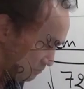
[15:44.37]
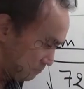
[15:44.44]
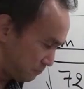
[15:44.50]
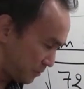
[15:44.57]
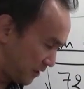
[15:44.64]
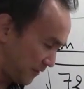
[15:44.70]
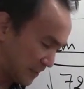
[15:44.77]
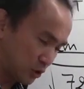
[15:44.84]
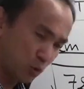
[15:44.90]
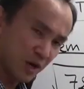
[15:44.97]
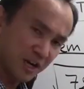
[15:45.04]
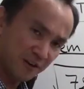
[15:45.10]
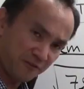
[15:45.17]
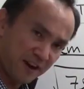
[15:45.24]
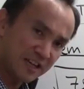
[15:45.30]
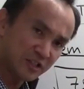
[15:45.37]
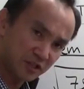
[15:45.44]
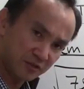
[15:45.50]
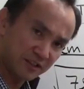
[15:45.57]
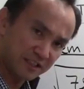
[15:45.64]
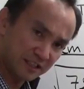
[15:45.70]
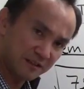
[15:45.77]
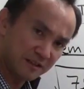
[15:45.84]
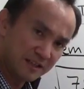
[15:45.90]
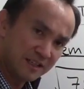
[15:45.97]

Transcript: perfect square factor like that.